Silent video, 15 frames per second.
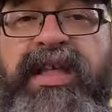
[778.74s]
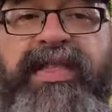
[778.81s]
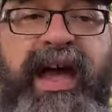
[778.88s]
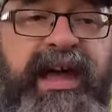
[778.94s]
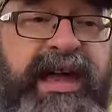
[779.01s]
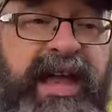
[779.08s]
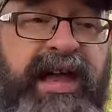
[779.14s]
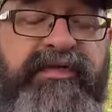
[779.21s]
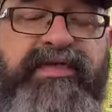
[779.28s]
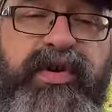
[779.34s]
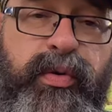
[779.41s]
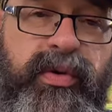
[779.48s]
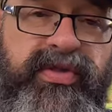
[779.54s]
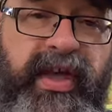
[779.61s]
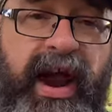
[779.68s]
that if you
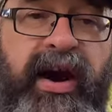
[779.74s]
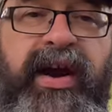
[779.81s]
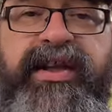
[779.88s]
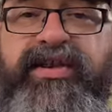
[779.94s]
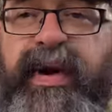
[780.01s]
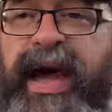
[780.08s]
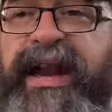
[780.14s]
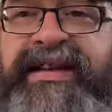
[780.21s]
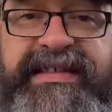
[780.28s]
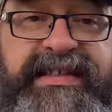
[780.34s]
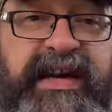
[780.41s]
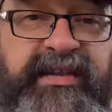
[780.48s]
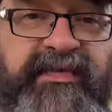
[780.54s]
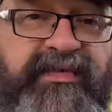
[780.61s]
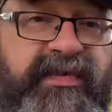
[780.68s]
were there and you had a
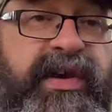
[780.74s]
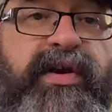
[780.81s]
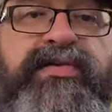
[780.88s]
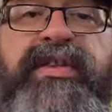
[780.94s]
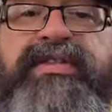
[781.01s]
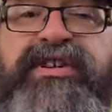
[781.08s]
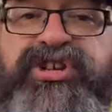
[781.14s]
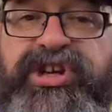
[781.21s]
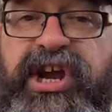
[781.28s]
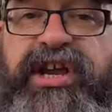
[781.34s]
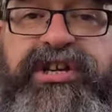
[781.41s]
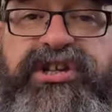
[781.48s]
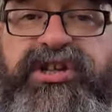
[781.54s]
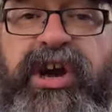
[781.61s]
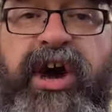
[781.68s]
sudden fear that the
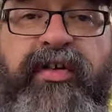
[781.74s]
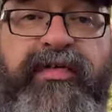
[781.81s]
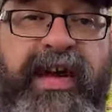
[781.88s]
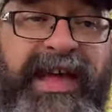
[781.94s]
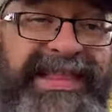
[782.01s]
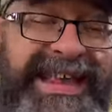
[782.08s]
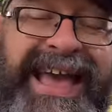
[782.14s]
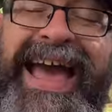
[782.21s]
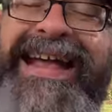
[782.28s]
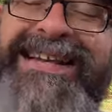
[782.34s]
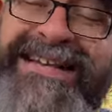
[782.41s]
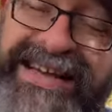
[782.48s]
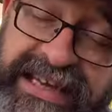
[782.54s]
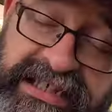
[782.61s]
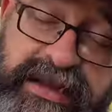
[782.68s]
change of the
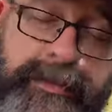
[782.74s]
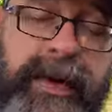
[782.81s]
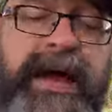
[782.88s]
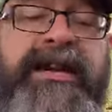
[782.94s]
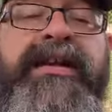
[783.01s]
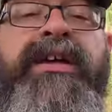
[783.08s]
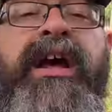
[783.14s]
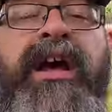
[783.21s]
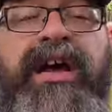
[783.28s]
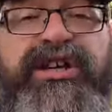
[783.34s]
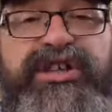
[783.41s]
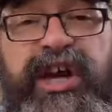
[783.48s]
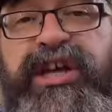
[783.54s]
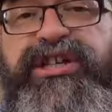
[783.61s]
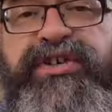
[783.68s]
anticipated
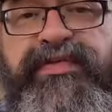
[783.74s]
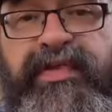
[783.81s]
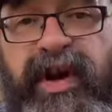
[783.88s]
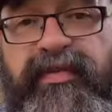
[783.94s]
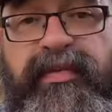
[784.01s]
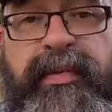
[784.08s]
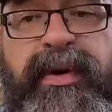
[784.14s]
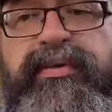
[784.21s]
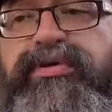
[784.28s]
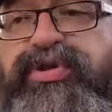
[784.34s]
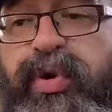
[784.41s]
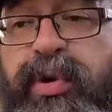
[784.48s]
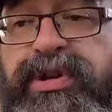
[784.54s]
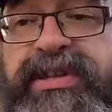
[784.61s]
change of government was going